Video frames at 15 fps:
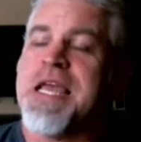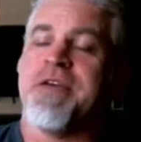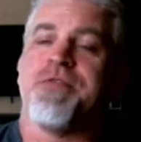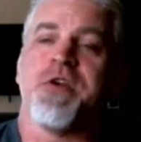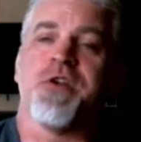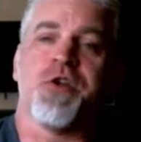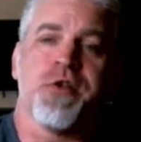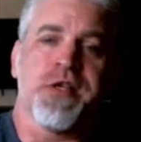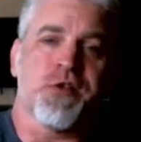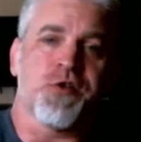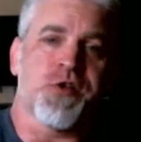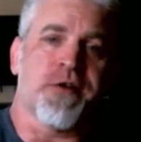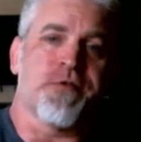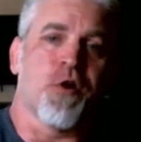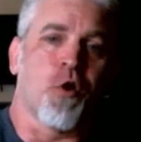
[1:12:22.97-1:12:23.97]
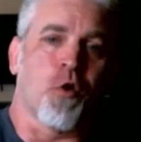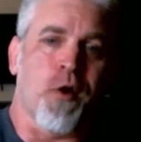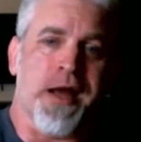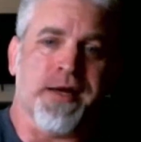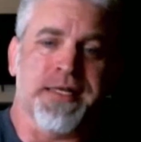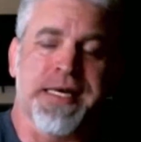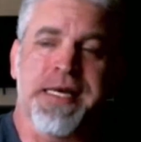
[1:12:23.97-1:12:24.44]
If you do this stuff
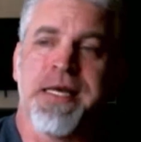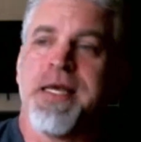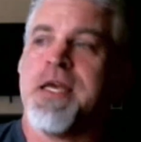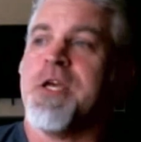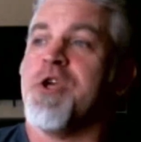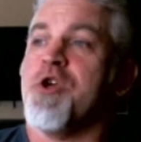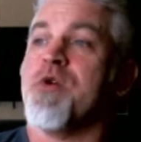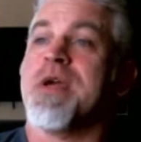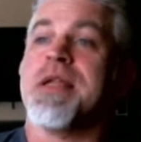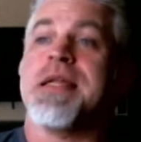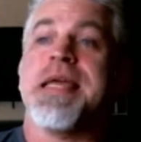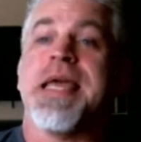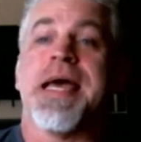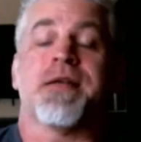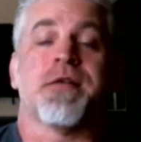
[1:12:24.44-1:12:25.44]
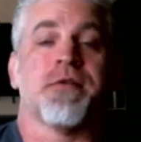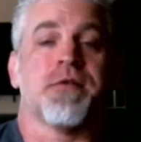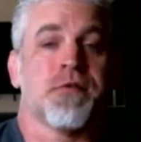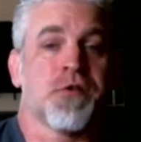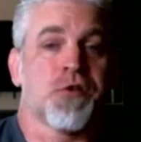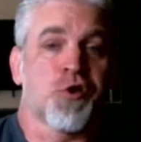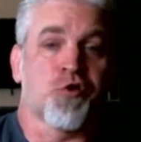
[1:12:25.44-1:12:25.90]
correctly, you can get
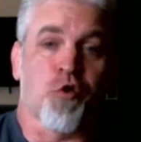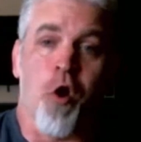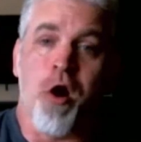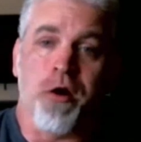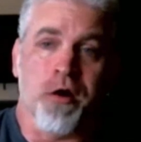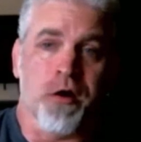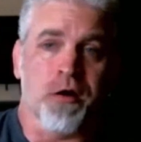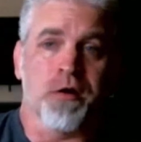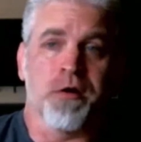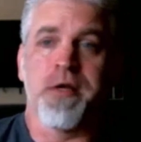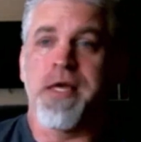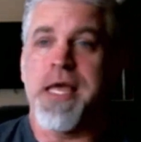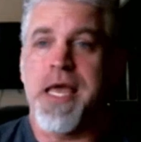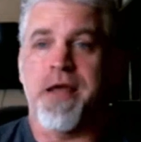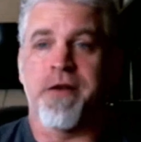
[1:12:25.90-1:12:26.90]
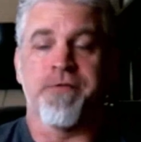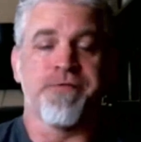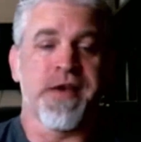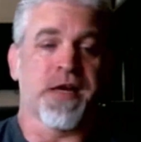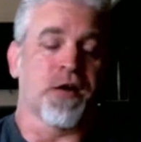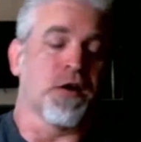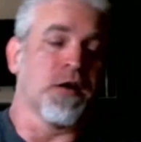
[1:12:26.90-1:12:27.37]
stronger
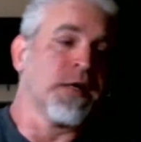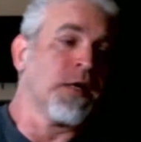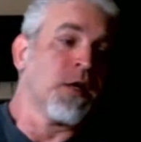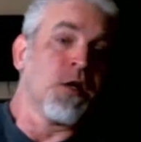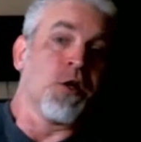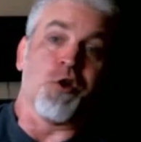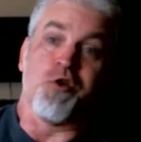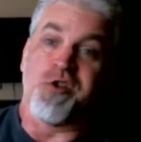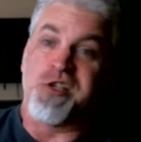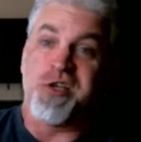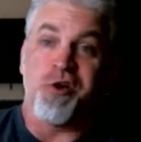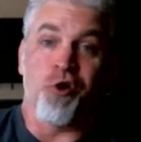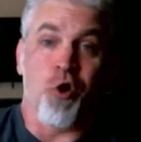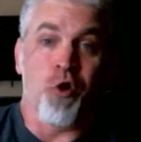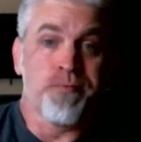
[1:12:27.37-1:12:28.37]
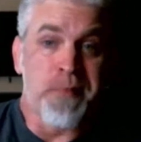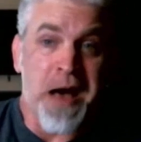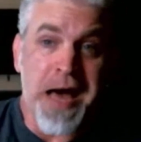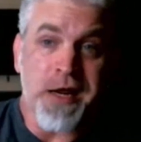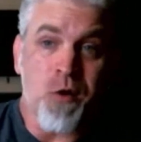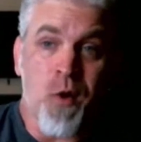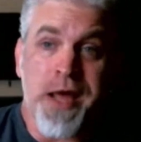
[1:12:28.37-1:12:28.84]
and fitter using your own
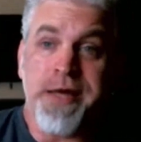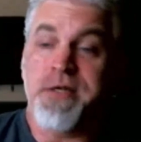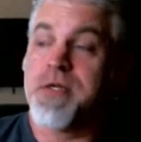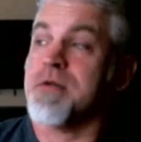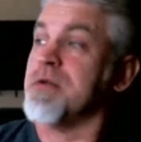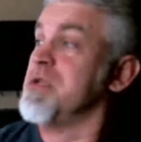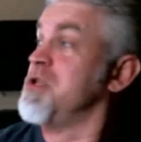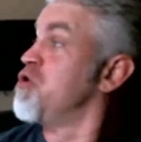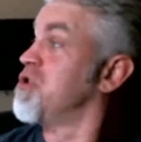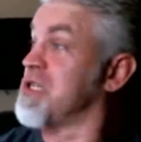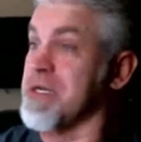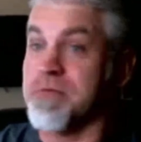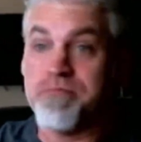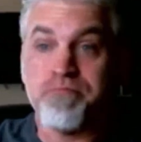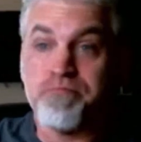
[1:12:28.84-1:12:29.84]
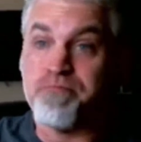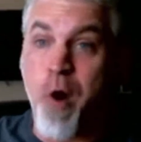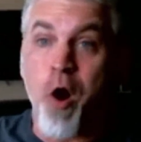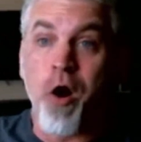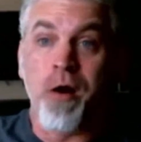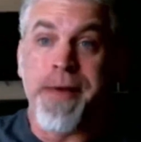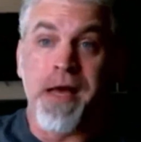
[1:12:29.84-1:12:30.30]
body weight, using
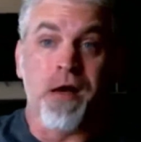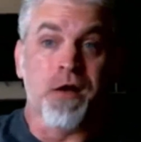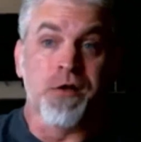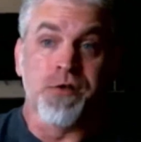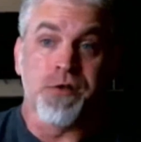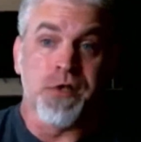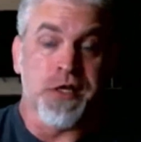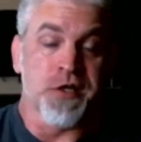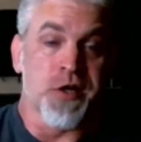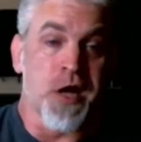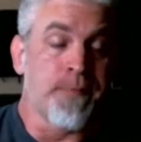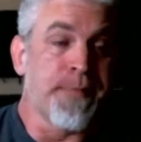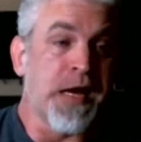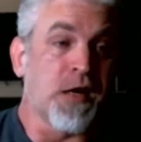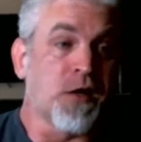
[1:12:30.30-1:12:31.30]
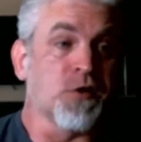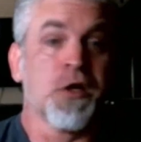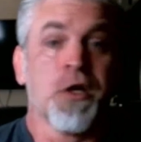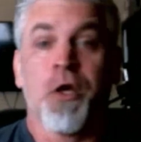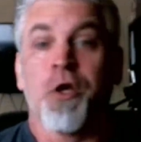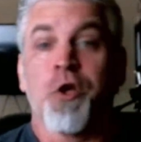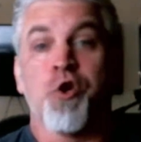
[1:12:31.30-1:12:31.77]
barbells and
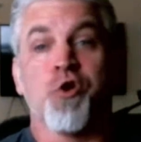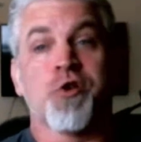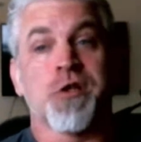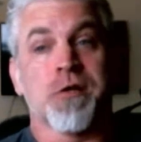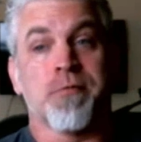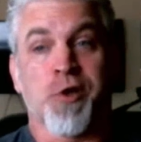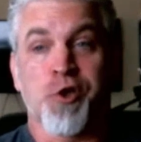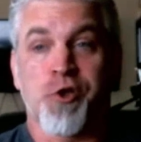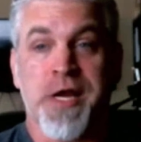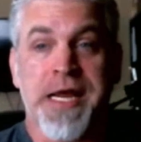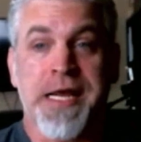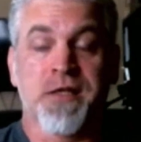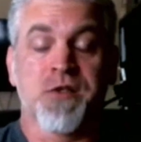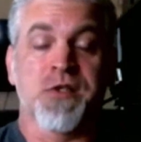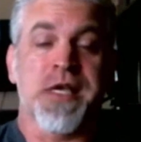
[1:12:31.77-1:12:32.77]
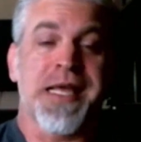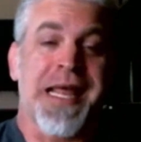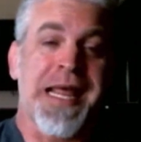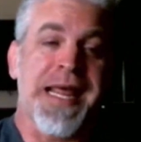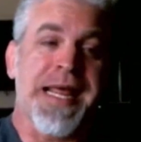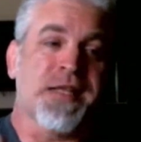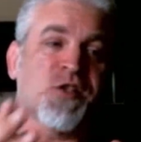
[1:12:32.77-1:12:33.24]
dumbbells, using
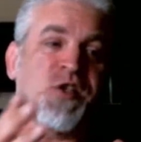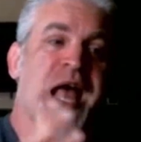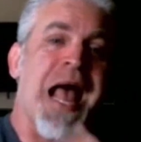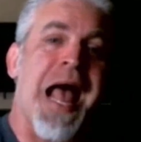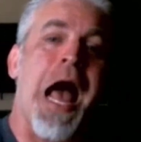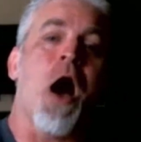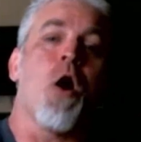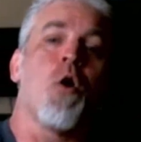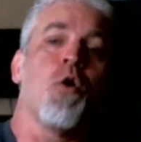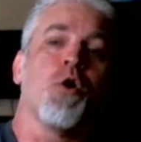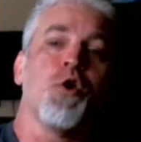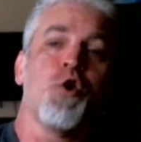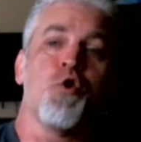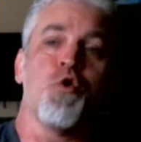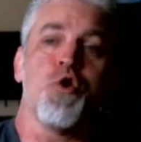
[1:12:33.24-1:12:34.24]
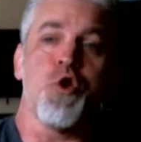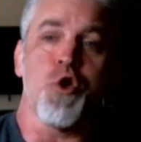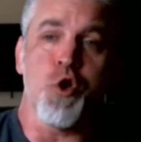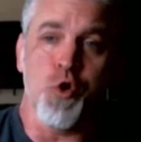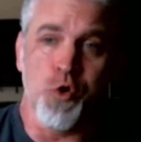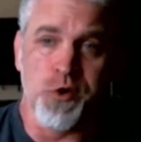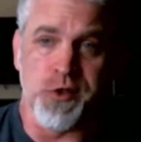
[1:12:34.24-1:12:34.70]
machines. It's how you
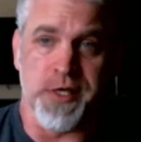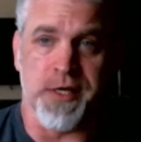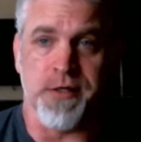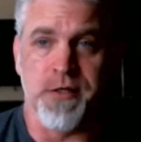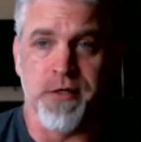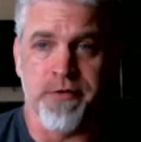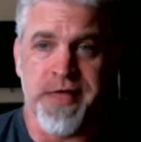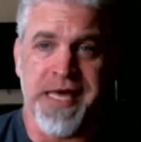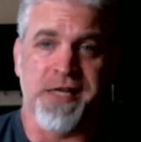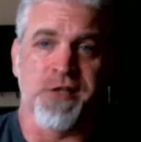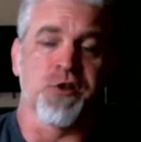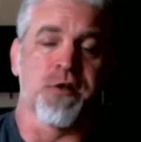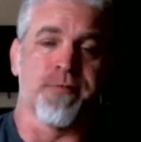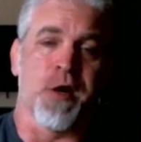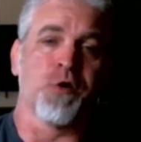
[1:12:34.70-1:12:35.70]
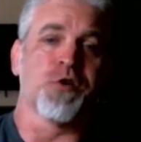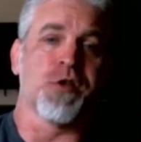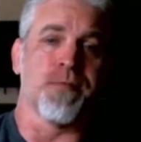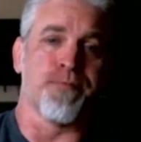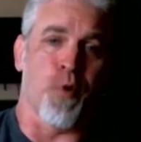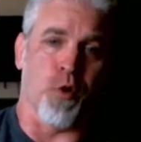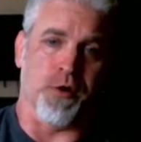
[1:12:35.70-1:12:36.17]
use it that is the
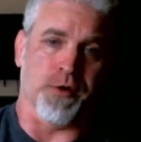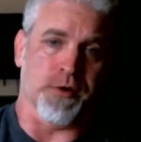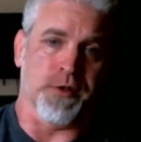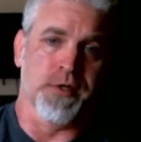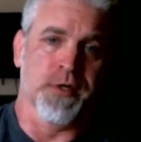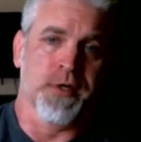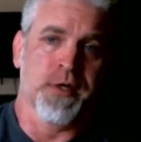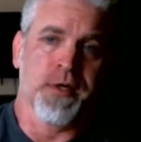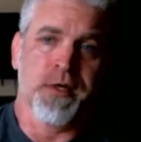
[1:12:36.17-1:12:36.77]
most important.